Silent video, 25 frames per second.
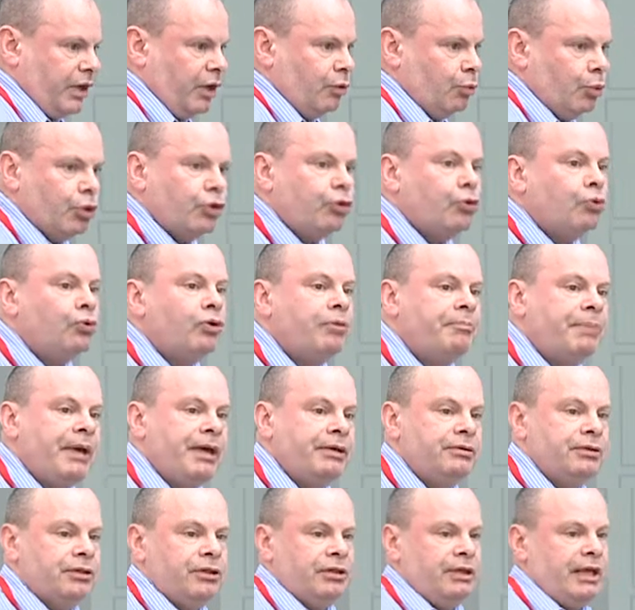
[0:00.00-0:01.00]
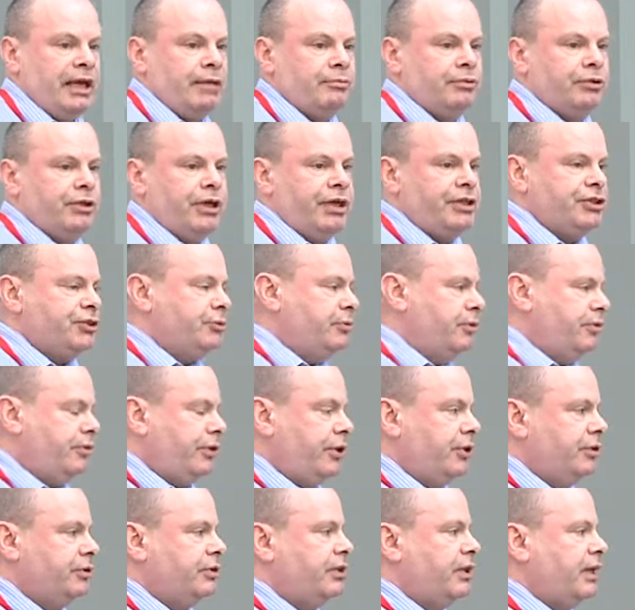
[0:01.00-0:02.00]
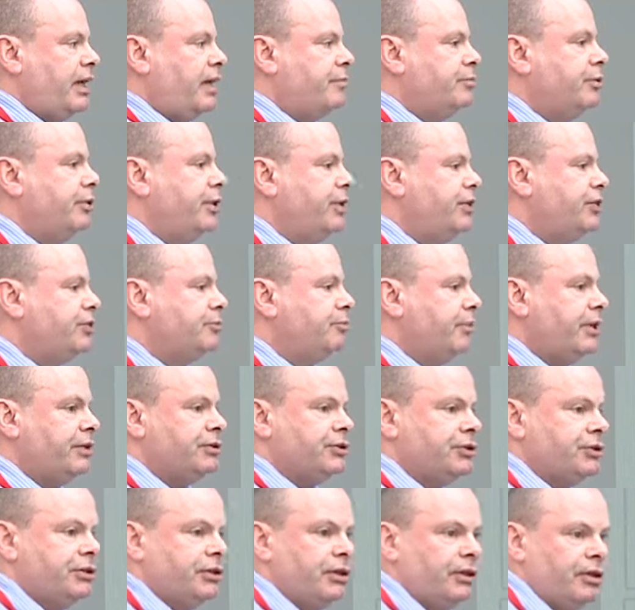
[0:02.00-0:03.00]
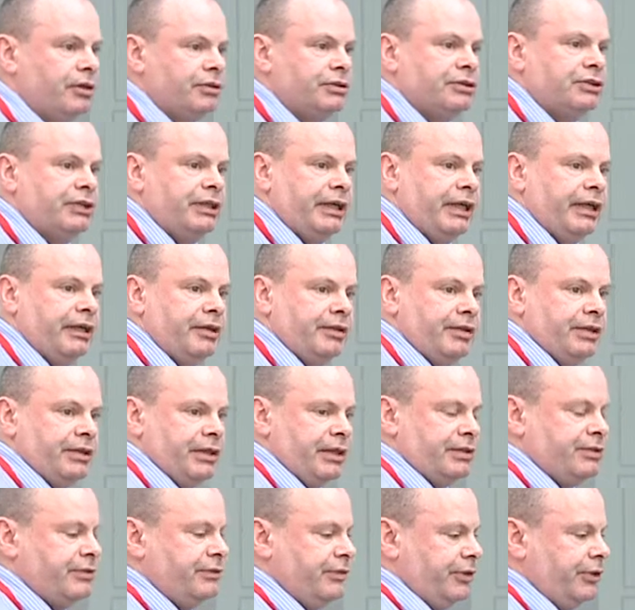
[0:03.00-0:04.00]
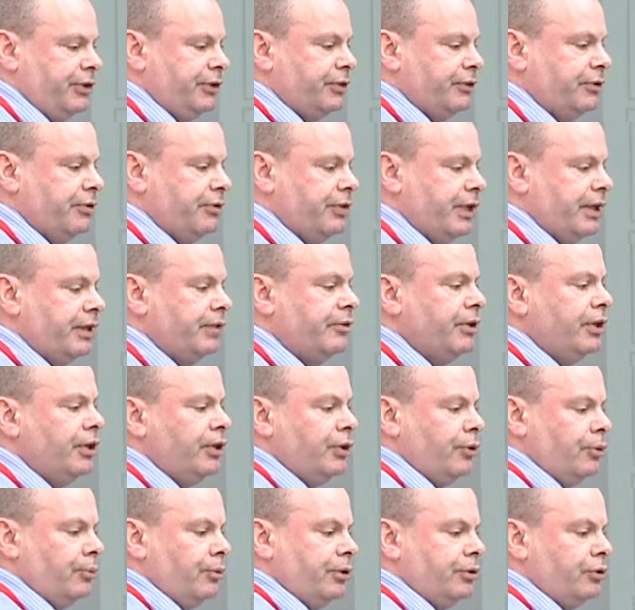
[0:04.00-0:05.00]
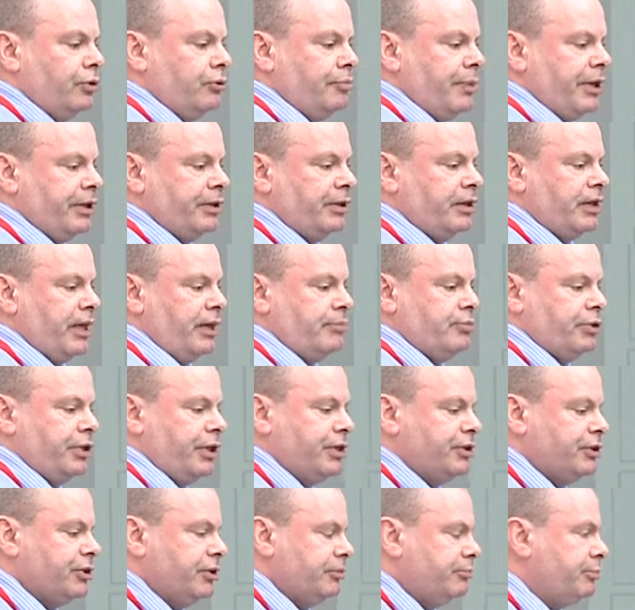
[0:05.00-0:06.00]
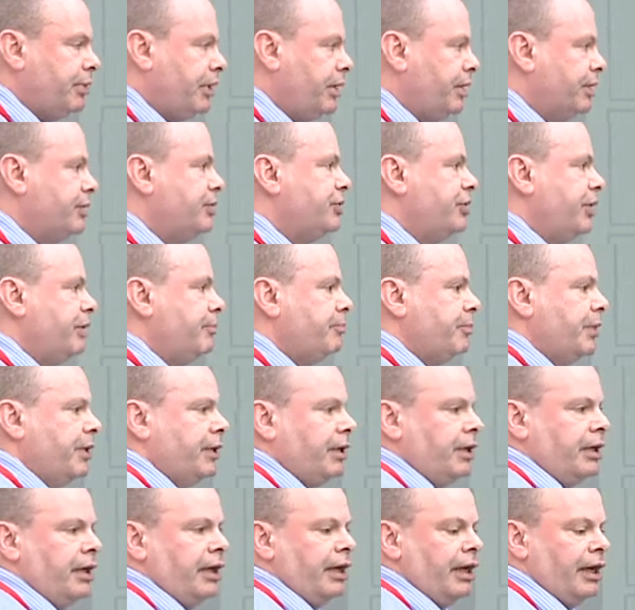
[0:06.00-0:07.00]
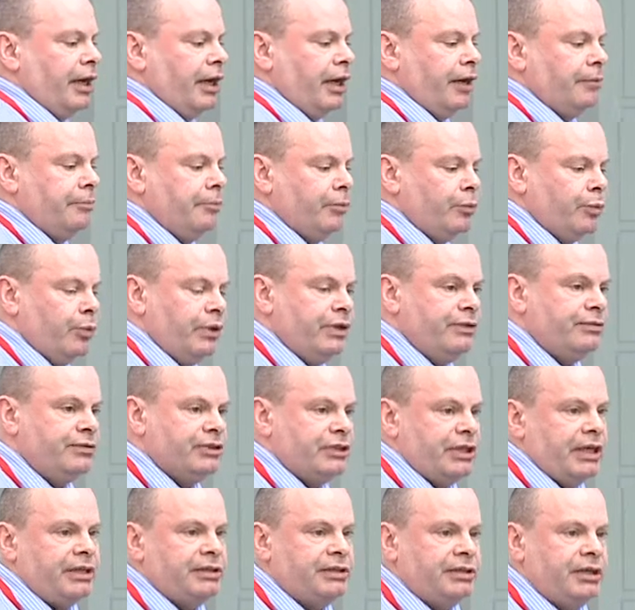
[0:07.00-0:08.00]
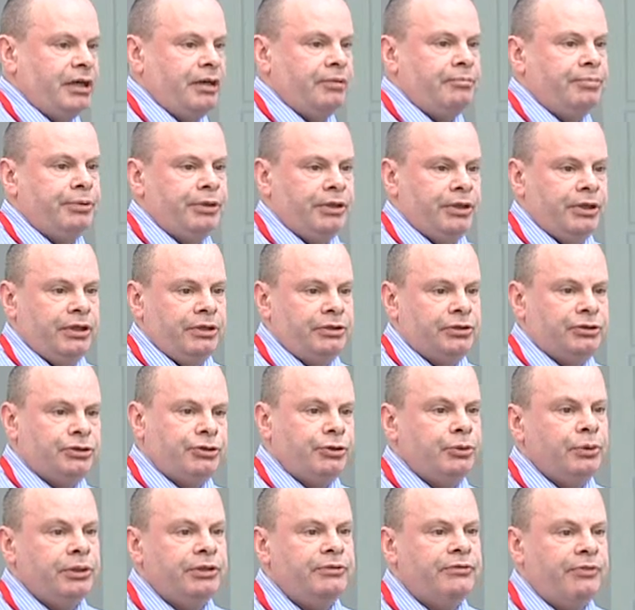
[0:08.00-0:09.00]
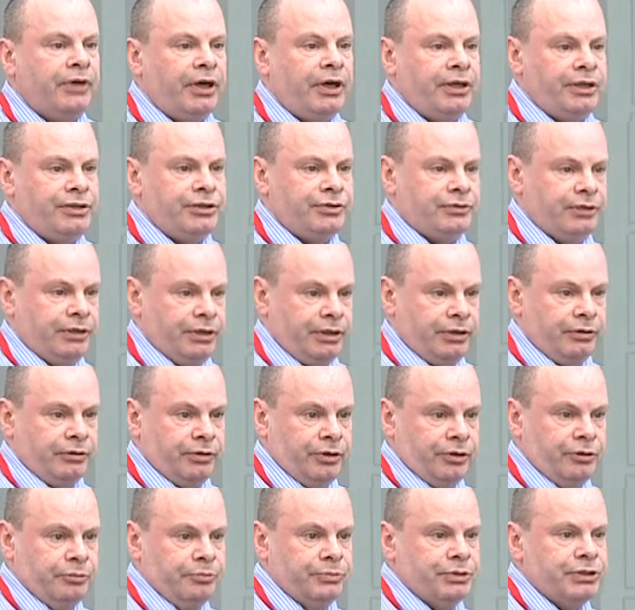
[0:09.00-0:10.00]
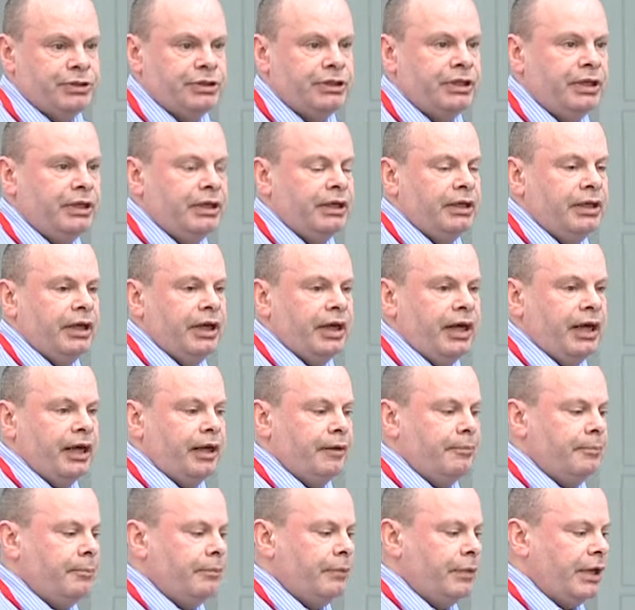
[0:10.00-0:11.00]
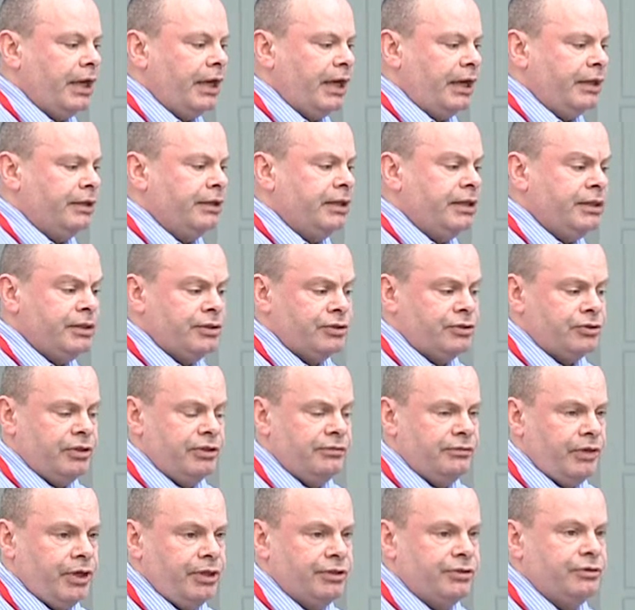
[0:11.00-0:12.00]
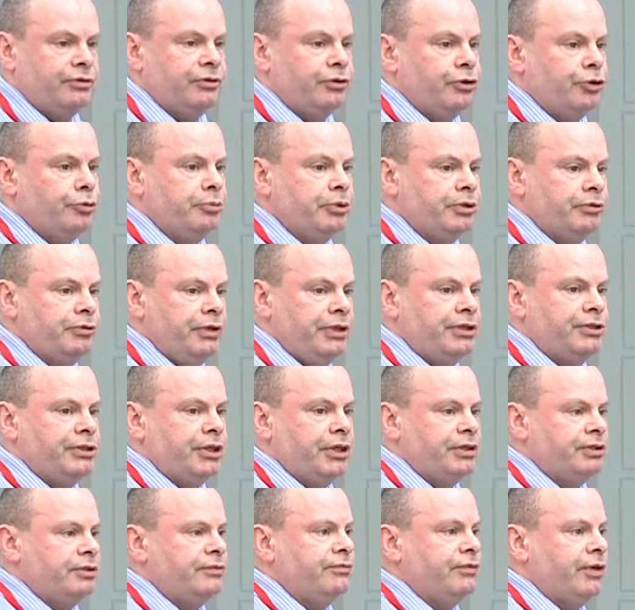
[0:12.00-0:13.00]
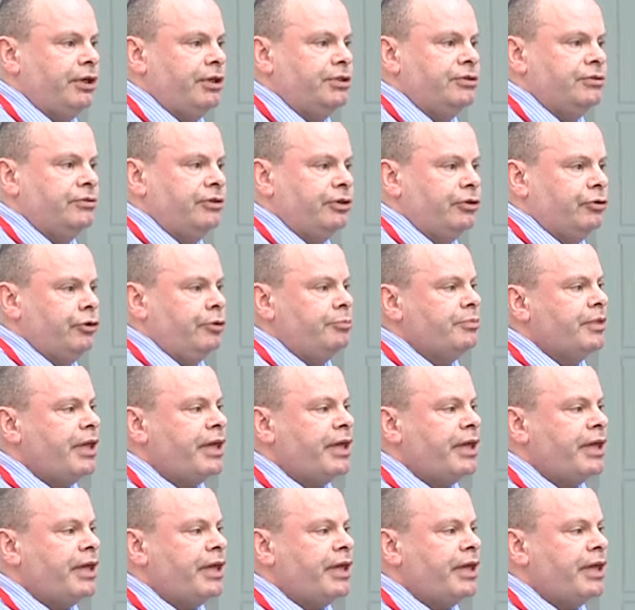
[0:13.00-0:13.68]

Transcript: We're all about collaboration. We've heard collaboration mentioned a lot today. I think that's a very good thing. We're all about collaboration and partnership. We've set up 2 advisory groups, an industry advisory group and a research advisory group.